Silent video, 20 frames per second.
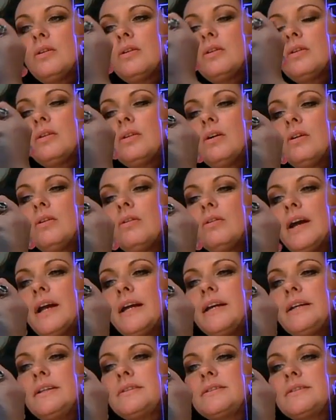All
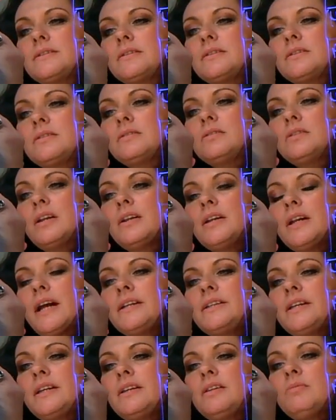right. The
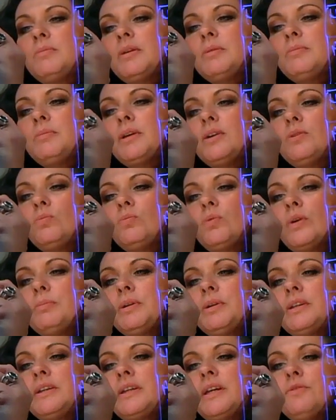19th Amendment,
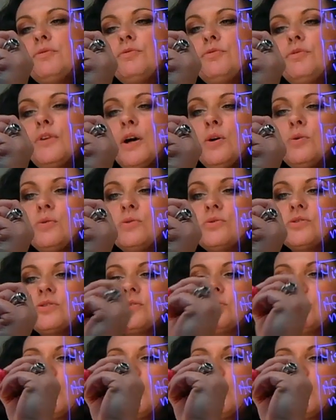women can vote. I